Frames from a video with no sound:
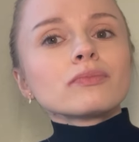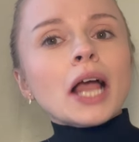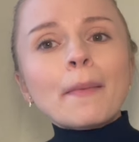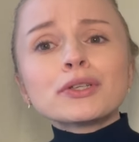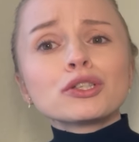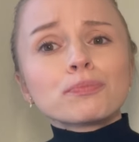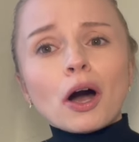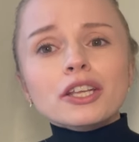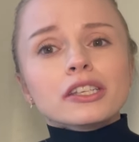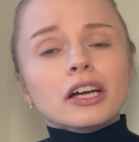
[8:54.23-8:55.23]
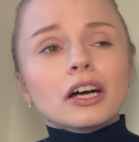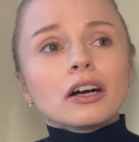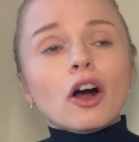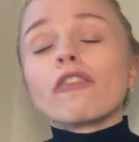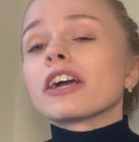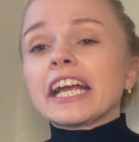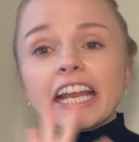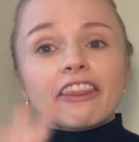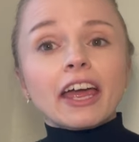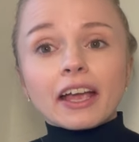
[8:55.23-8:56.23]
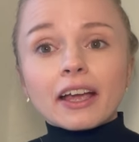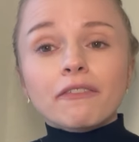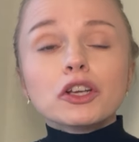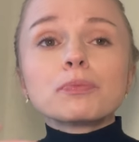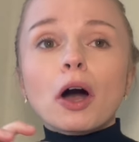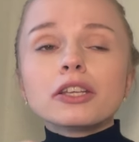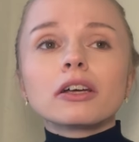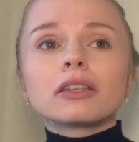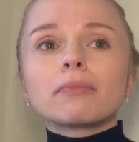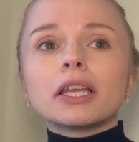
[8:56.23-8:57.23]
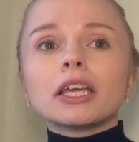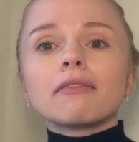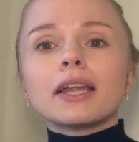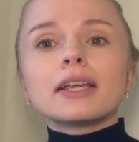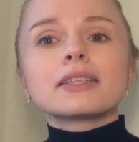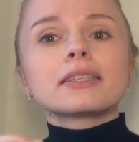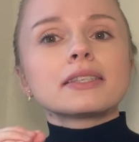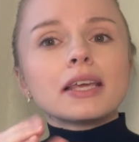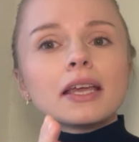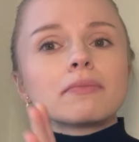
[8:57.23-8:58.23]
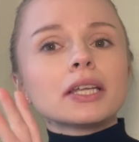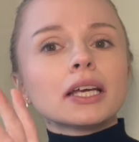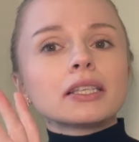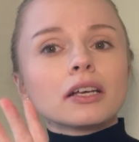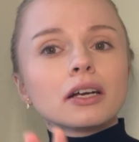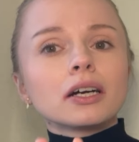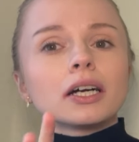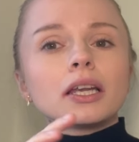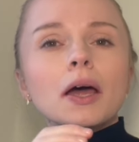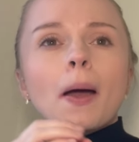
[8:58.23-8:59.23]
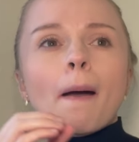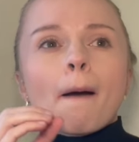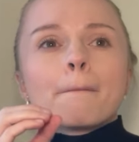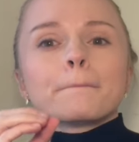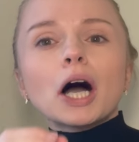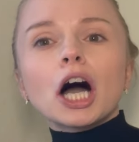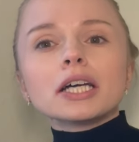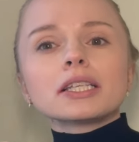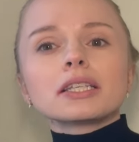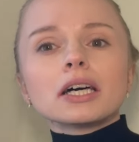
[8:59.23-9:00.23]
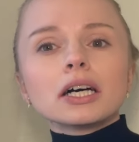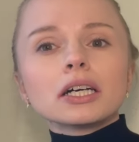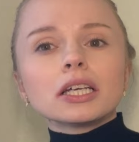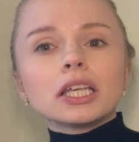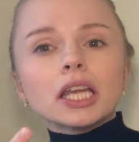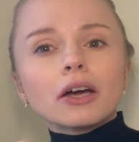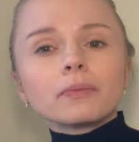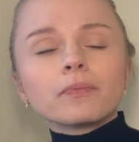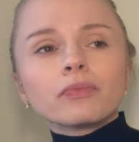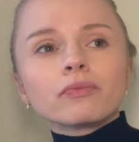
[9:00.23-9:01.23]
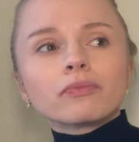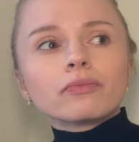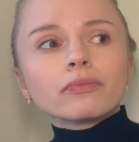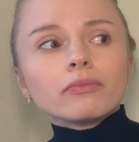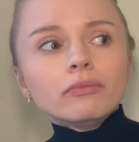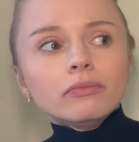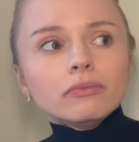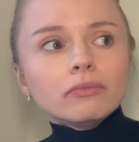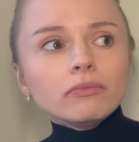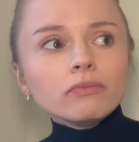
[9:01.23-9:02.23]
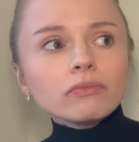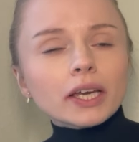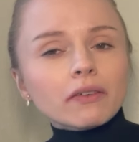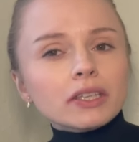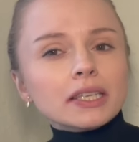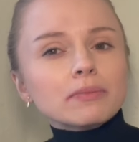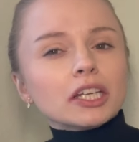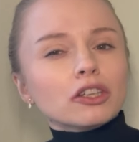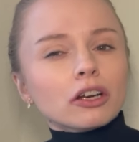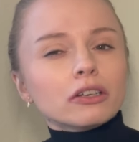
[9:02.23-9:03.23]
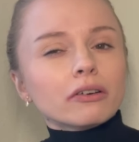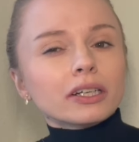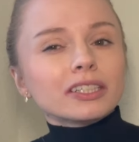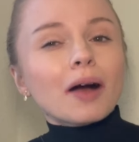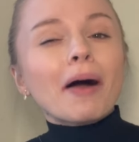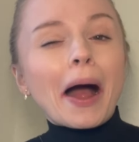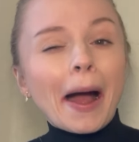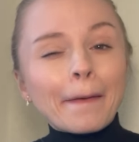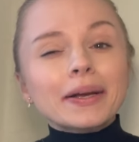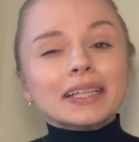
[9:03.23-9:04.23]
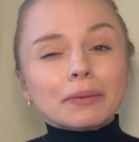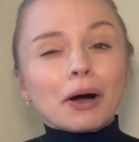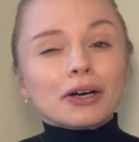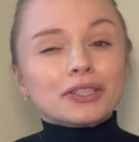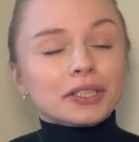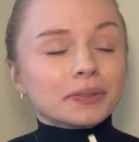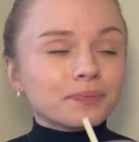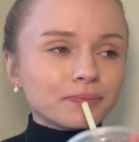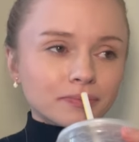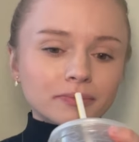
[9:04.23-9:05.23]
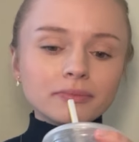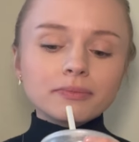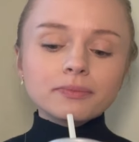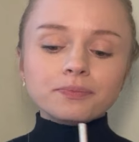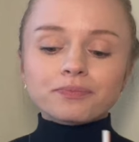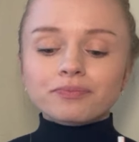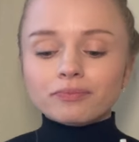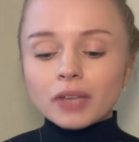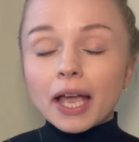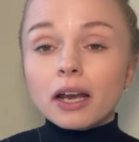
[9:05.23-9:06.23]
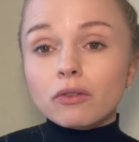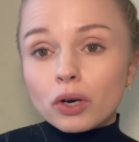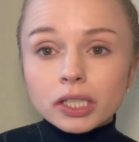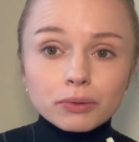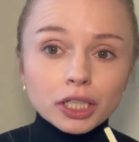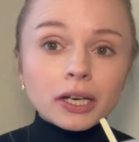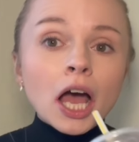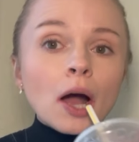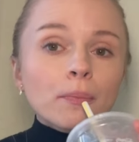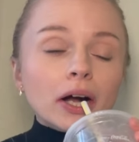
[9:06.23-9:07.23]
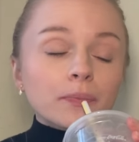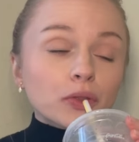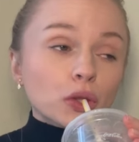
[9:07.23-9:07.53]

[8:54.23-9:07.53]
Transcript: I'm gonna choose pasta over anything. If there's pasta on the menu and it seems like it's a good pasta, you know? Like if it seems like they're gonna do a good job, I'm gonna get the pasta. And of course it was good. But